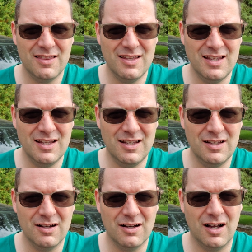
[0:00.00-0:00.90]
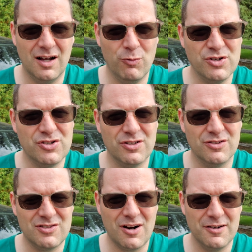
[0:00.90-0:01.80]
the windshield
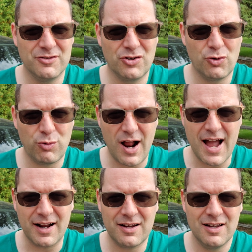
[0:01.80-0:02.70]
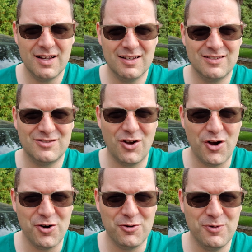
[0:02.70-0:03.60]
started to crack.
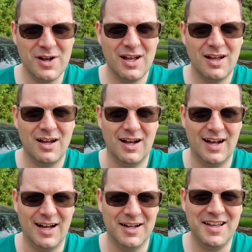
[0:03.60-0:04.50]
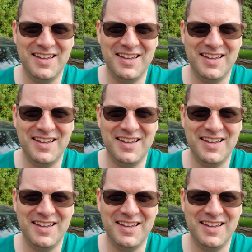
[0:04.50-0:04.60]
So uh,